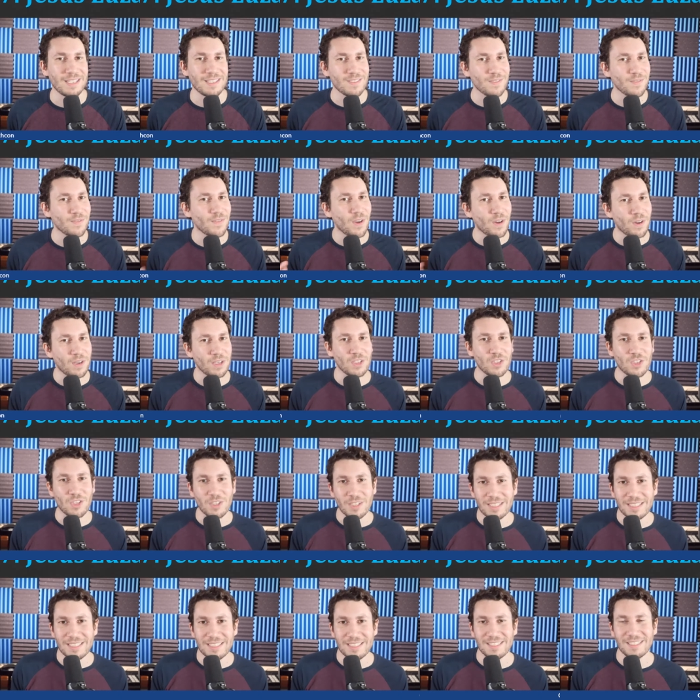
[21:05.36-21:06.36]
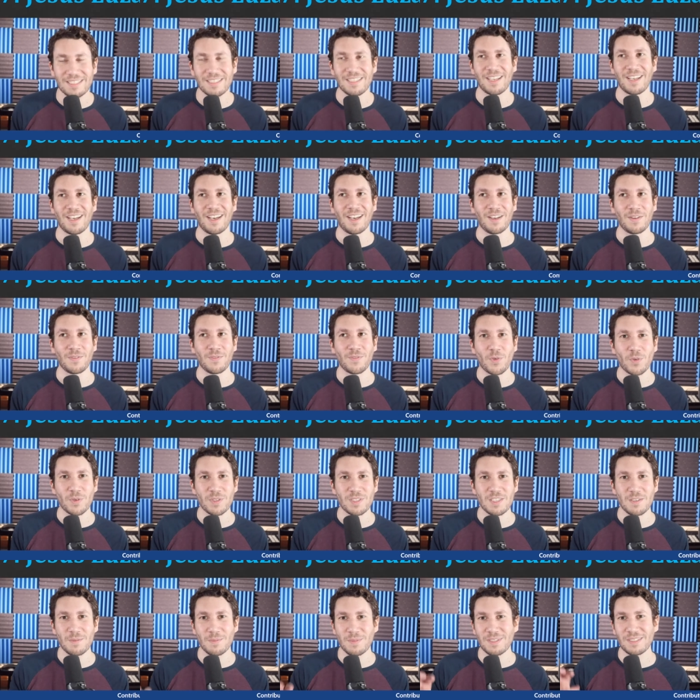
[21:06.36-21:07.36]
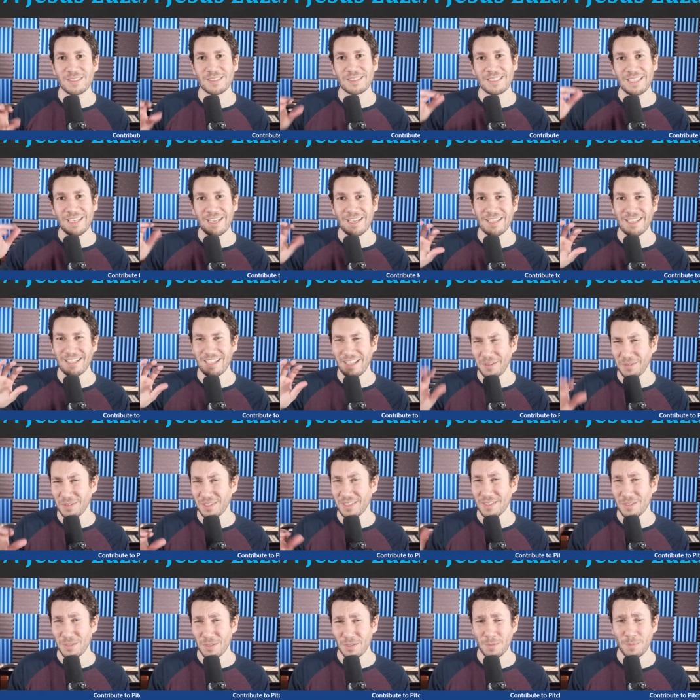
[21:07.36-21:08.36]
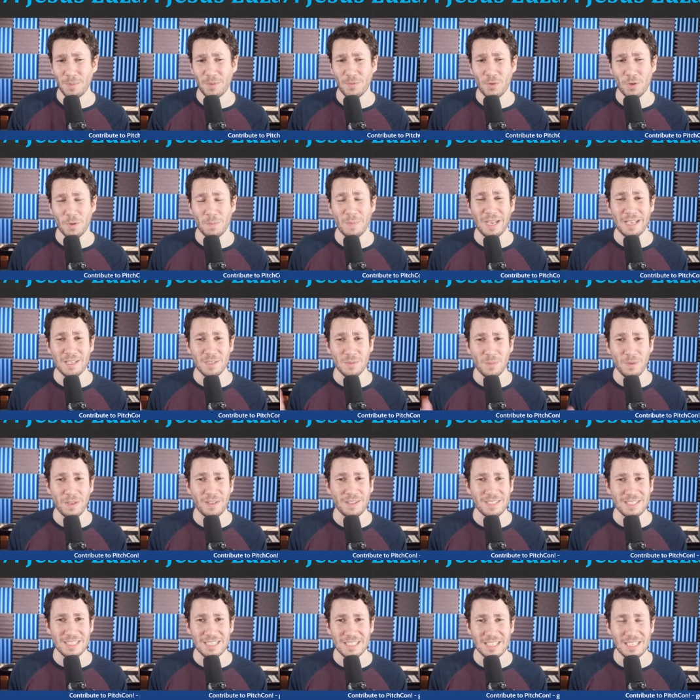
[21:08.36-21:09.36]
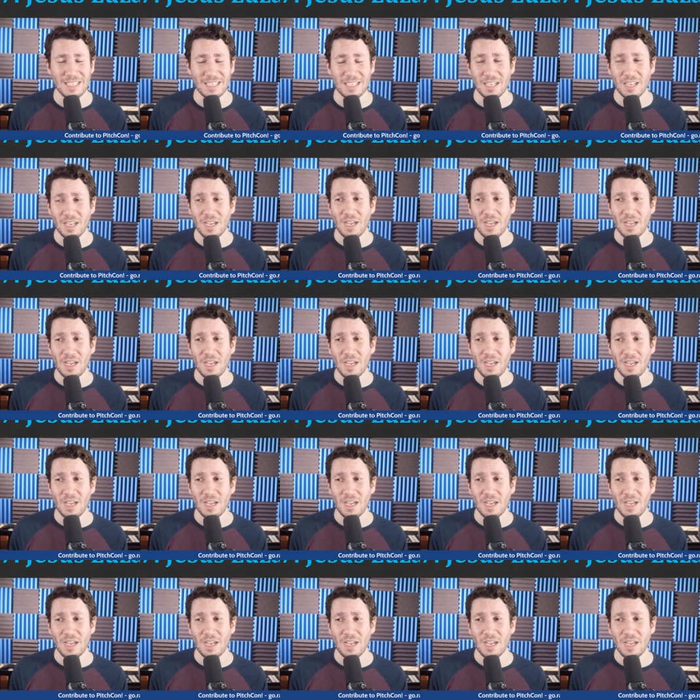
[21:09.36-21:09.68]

very good. Uh, four seamer, yeah, I don't think it's going to perform as well as it did.